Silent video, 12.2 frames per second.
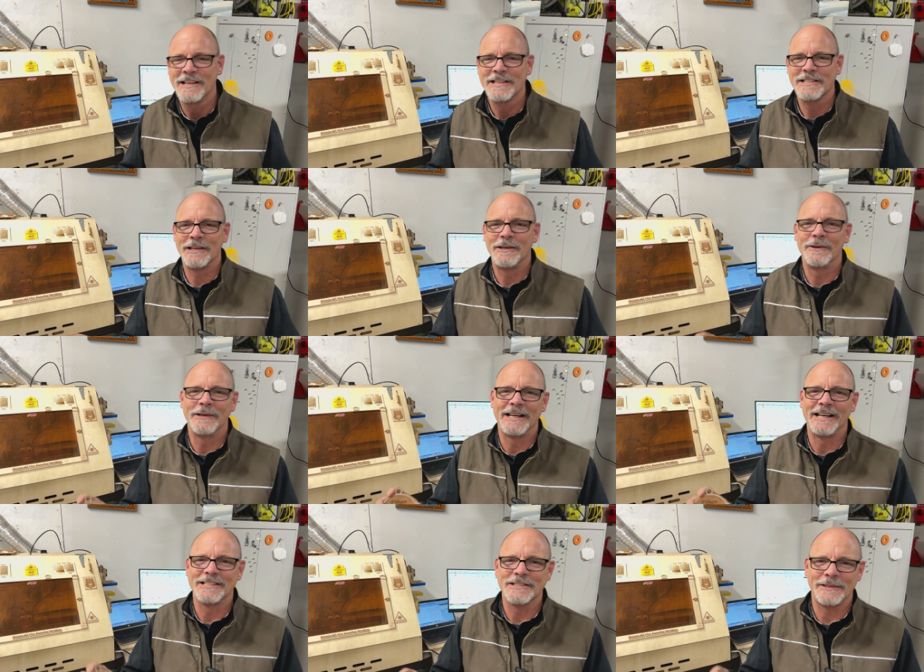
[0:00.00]

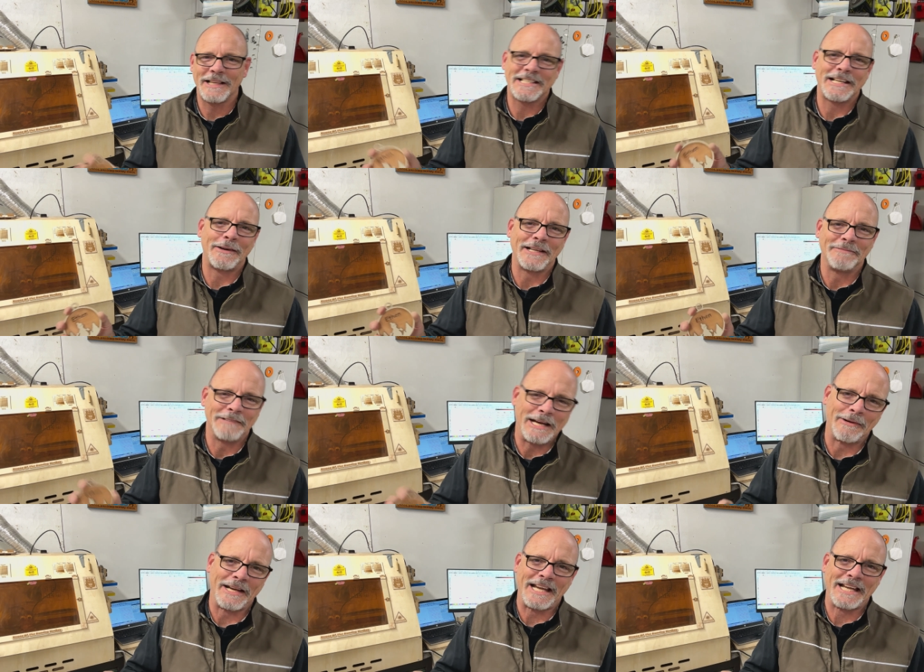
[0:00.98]
So that's how
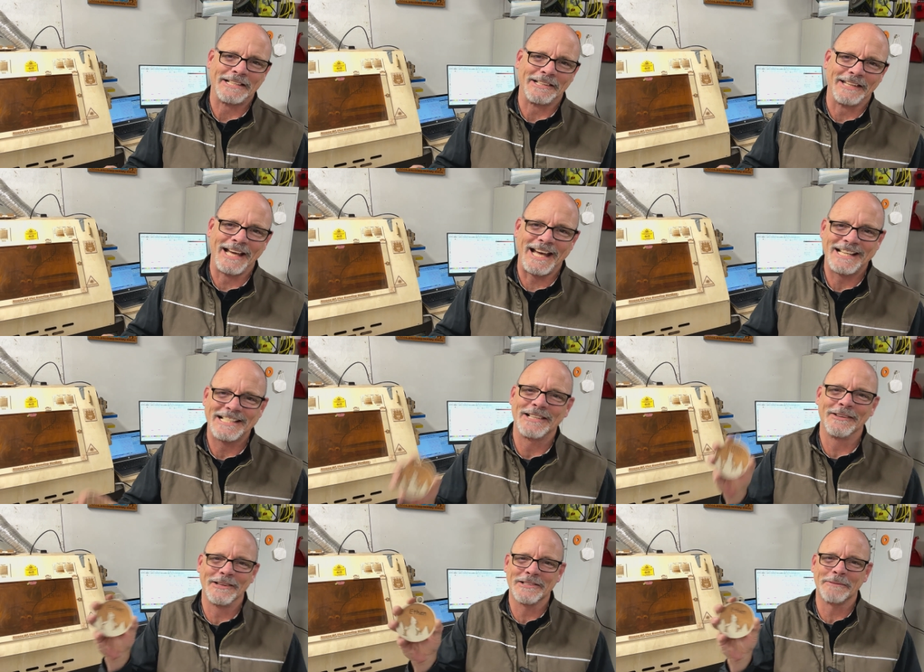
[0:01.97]
I handle that.
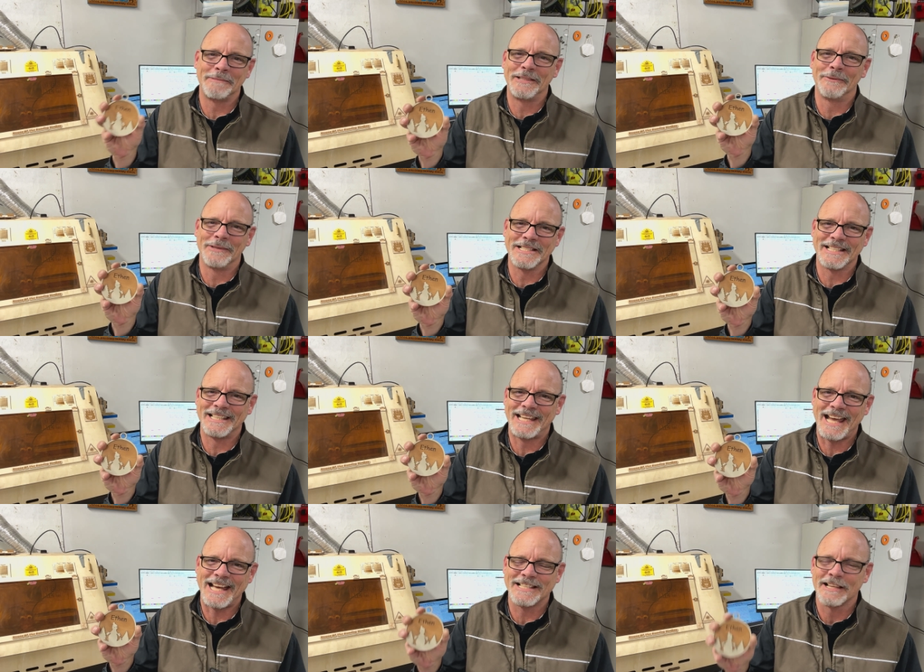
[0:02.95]
So those will be the ones in the
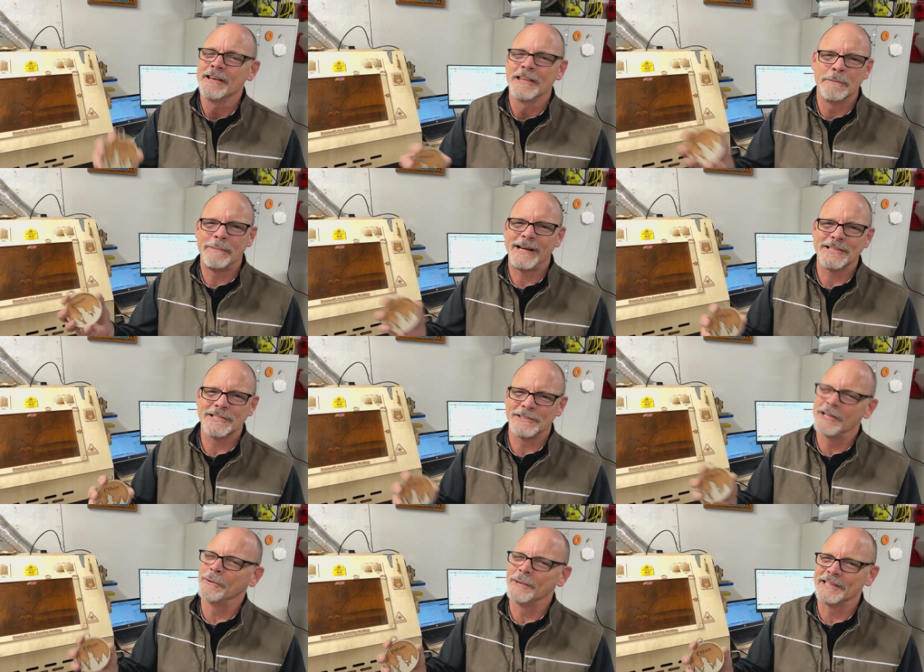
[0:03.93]
ads. The parents will
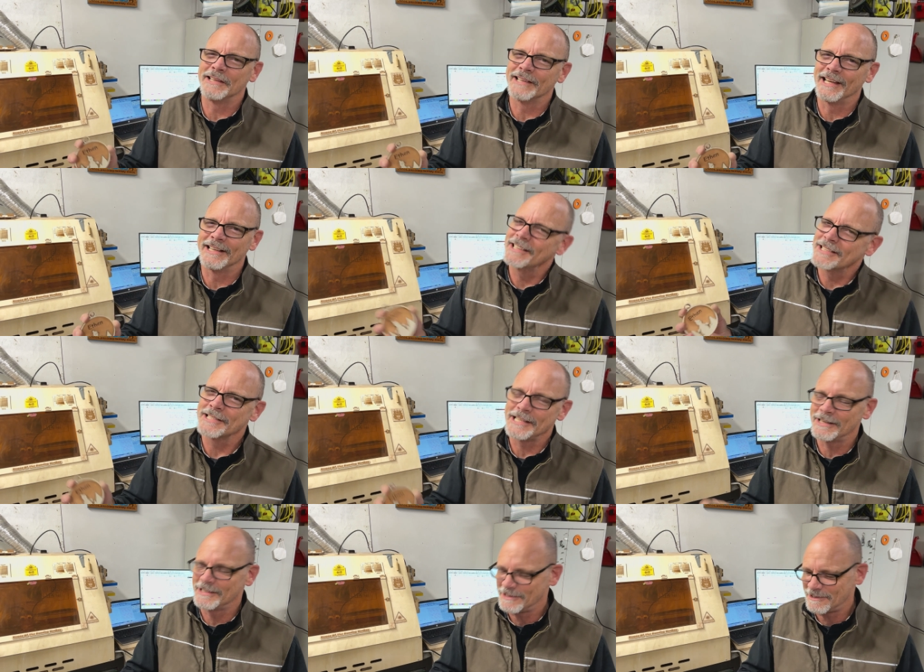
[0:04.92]
know what they're getting because
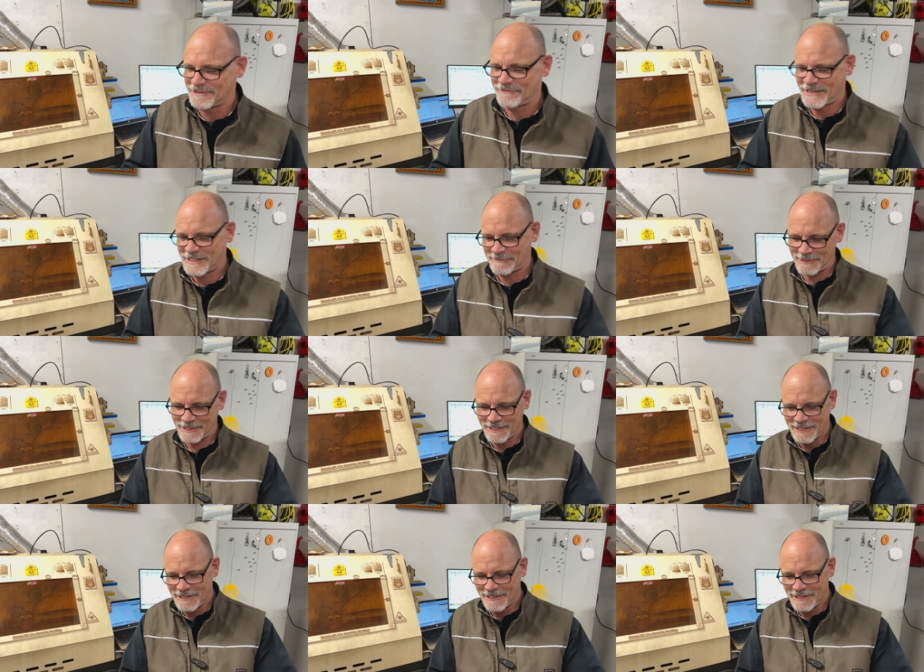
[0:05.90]
they're on Facebook,